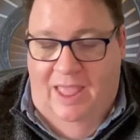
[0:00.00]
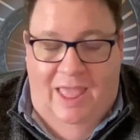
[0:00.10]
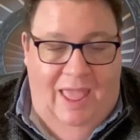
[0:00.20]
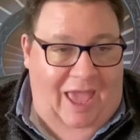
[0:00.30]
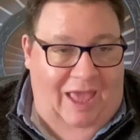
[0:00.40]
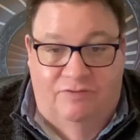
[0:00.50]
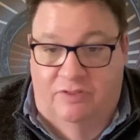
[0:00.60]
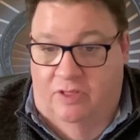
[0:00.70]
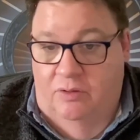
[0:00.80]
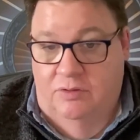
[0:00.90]
And for
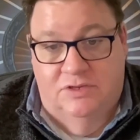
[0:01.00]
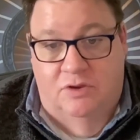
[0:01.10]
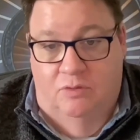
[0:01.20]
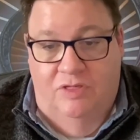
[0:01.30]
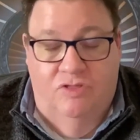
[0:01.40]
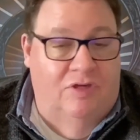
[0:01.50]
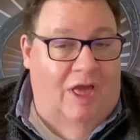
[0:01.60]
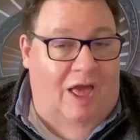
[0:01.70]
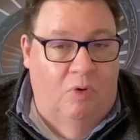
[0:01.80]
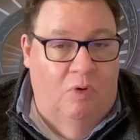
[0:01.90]
those who wish,
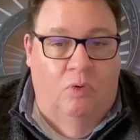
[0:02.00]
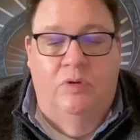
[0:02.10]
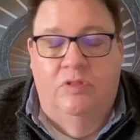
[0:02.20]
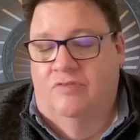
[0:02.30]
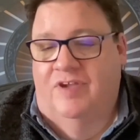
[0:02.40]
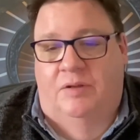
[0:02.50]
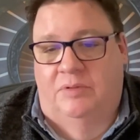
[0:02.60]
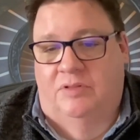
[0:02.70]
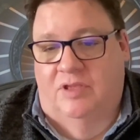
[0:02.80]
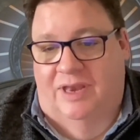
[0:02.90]
I'm always available
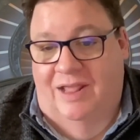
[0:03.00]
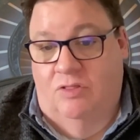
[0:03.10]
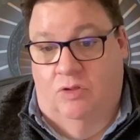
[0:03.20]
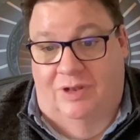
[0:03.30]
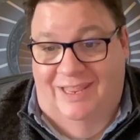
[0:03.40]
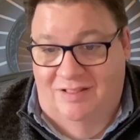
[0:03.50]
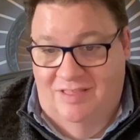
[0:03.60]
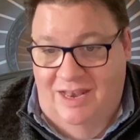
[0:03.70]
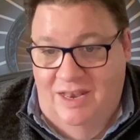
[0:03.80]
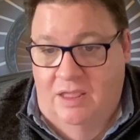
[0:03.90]
to connect on
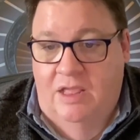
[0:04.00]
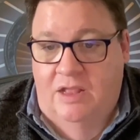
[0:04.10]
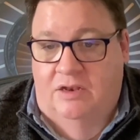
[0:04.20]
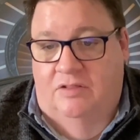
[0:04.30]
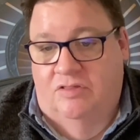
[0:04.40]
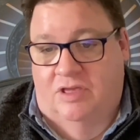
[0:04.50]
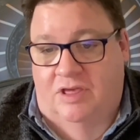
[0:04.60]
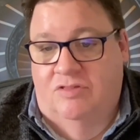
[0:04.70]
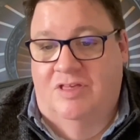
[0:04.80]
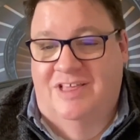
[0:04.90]
LinkedIn to
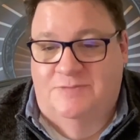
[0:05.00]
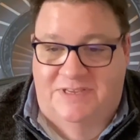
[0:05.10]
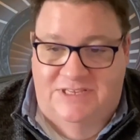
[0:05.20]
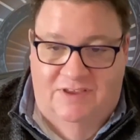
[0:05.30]
discuss specific